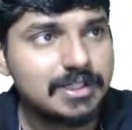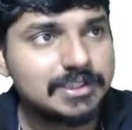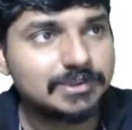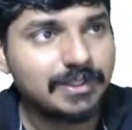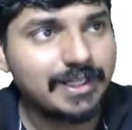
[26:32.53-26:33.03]

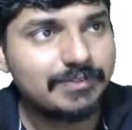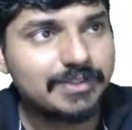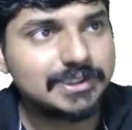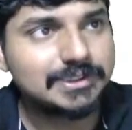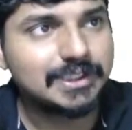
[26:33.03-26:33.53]
So
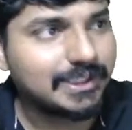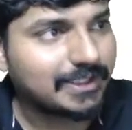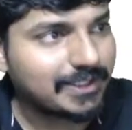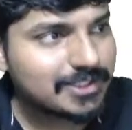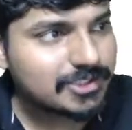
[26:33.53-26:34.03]
A1 is
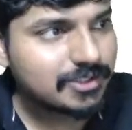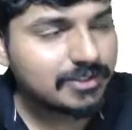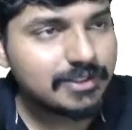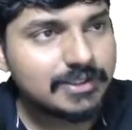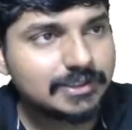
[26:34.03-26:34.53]

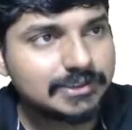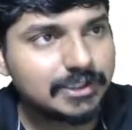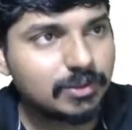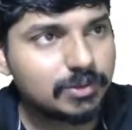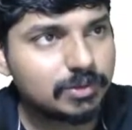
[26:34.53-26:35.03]
integration
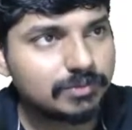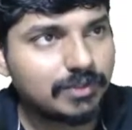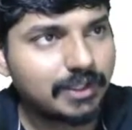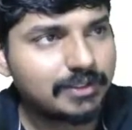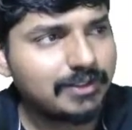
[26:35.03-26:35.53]
0 to
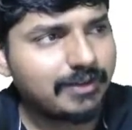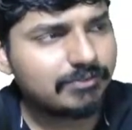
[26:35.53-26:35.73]
1.